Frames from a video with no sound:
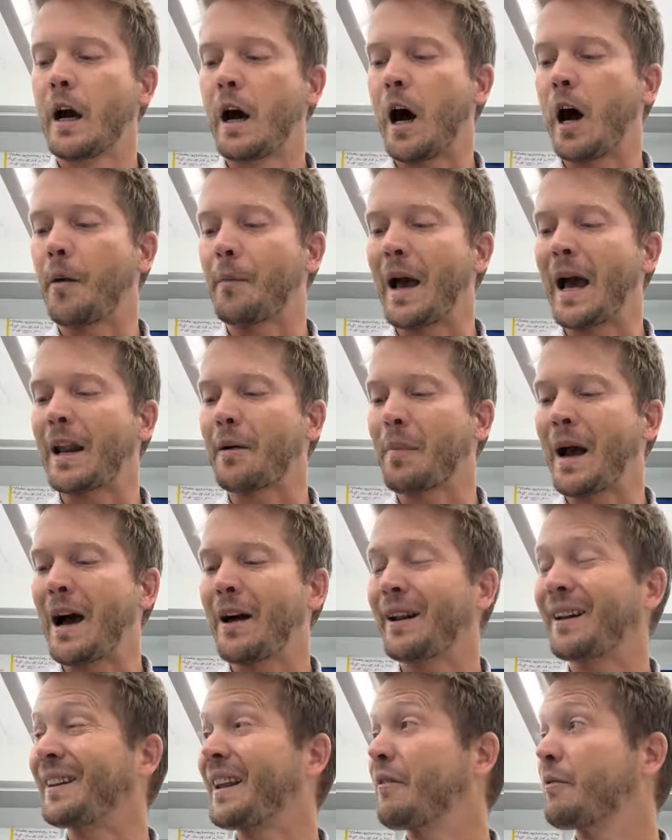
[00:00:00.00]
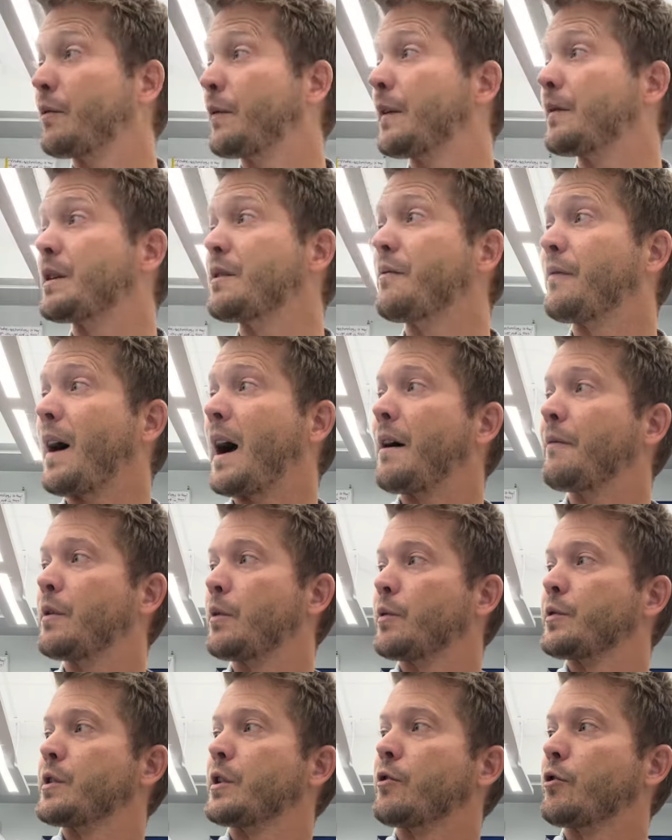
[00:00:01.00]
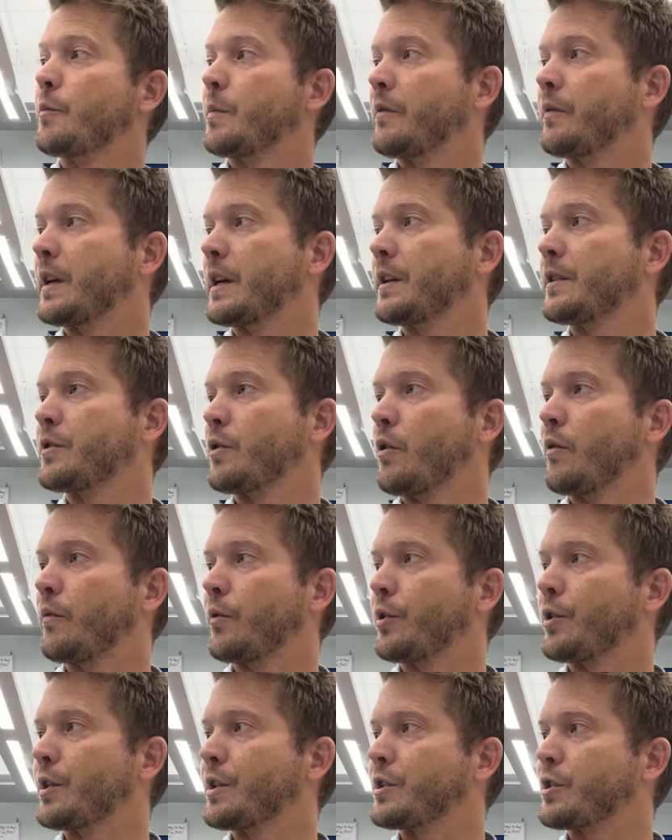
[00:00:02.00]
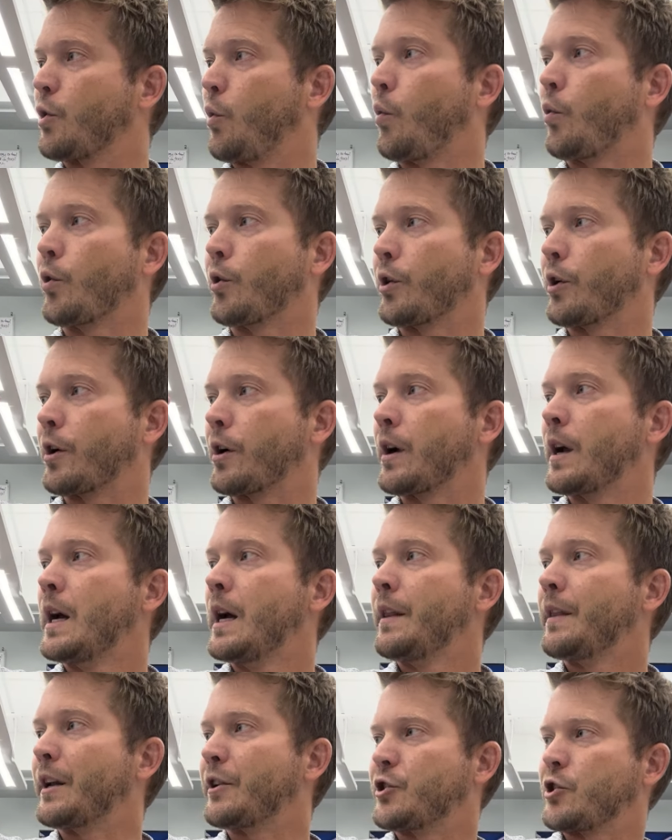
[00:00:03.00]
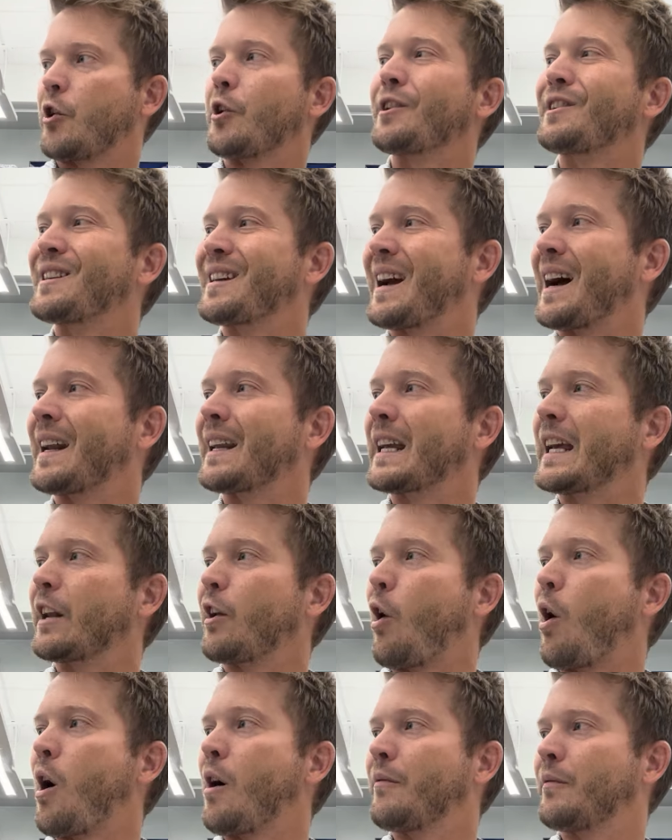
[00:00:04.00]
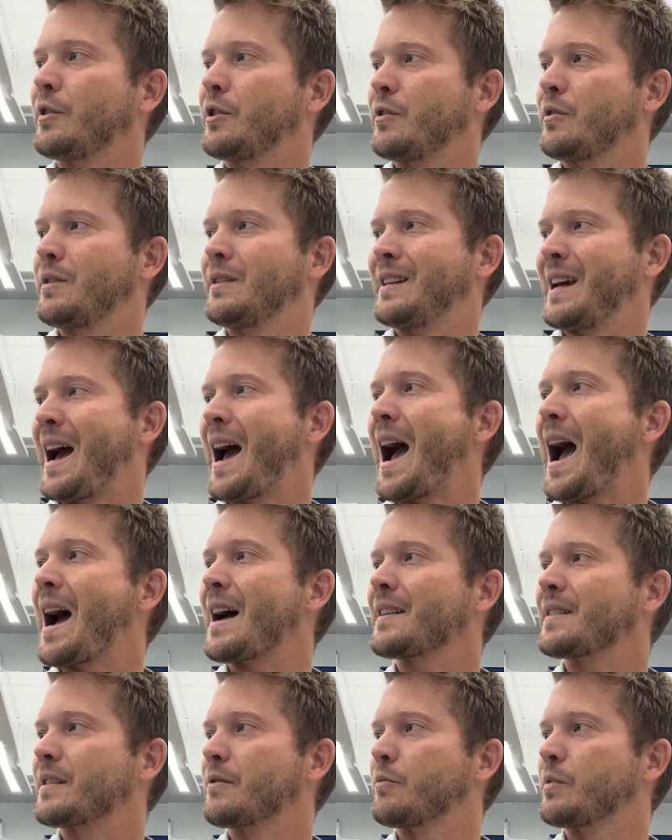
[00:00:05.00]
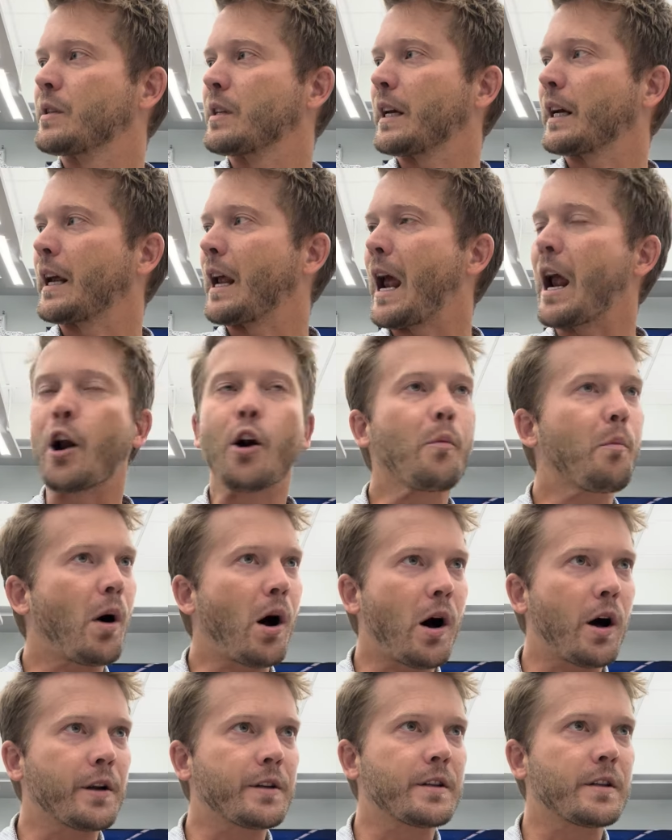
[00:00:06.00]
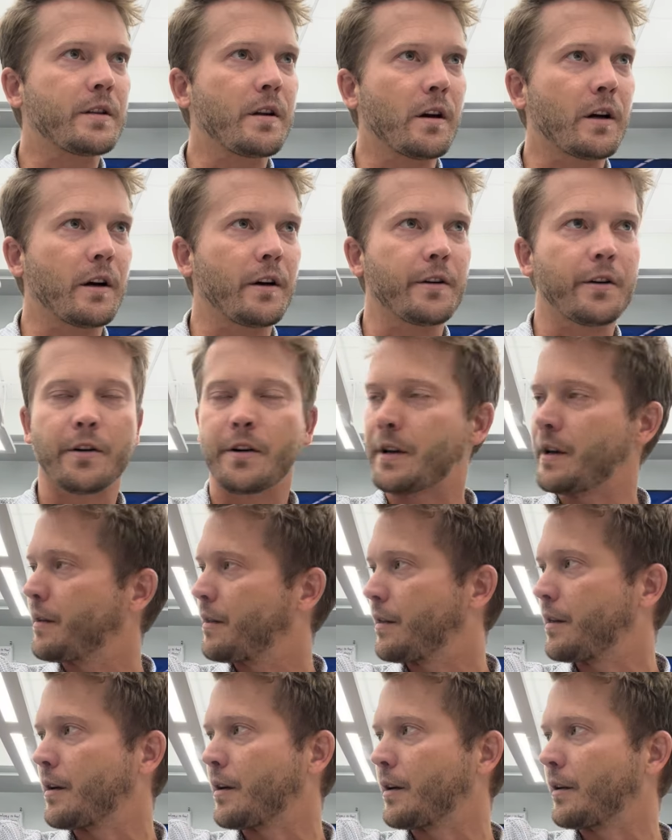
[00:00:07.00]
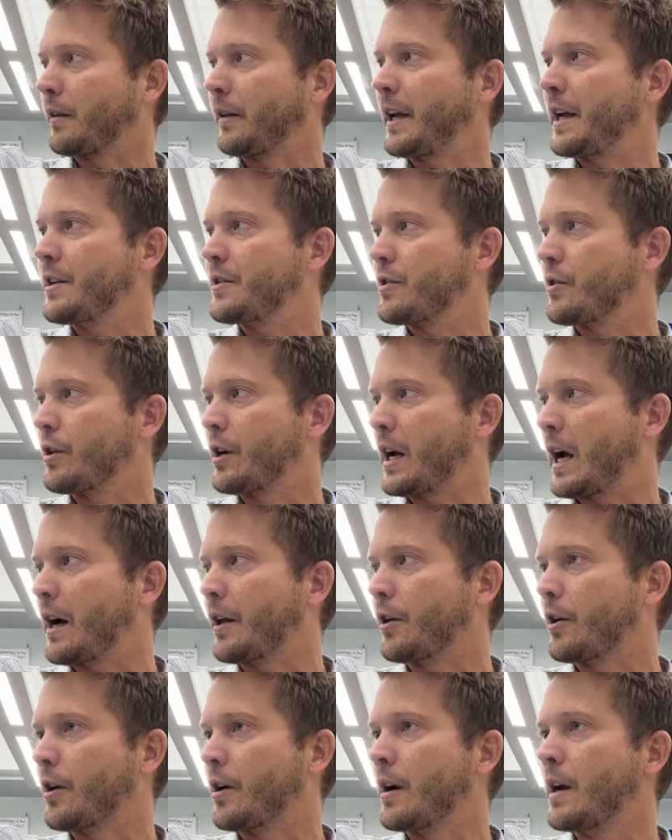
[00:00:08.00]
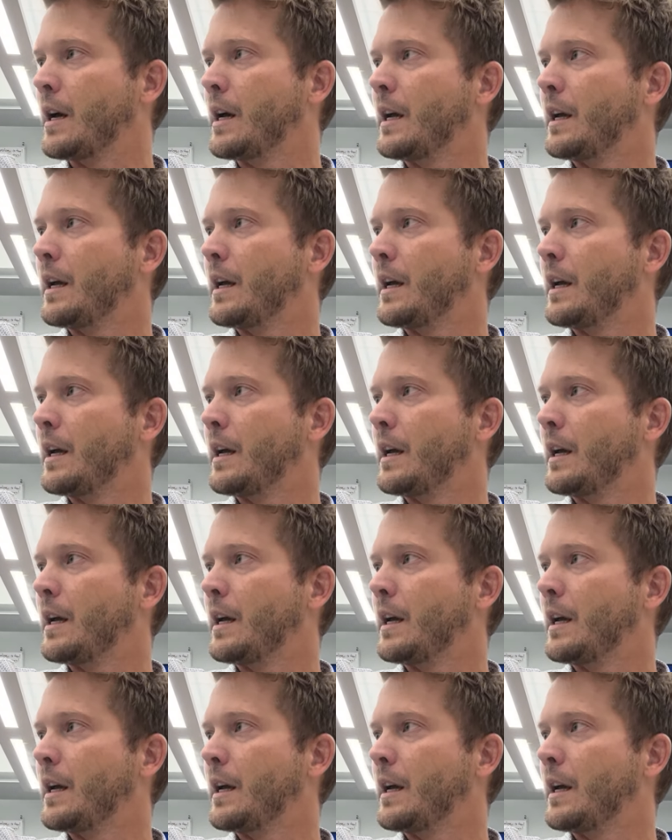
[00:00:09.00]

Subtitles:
At about 11:55, there was a group of kids over in this corner that started to kind of get off task. It was like an AirPod stuck underneath the laser cutter.